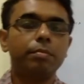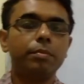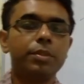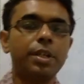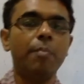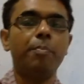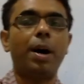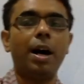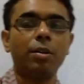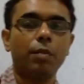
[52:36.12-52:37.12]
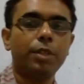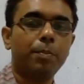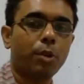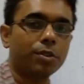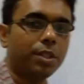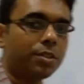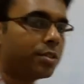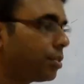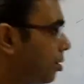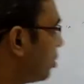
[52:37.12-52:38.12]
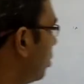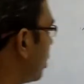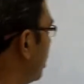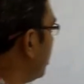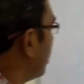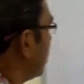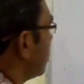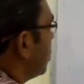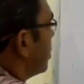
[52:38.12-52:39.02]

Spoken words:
some part of the process, okay, so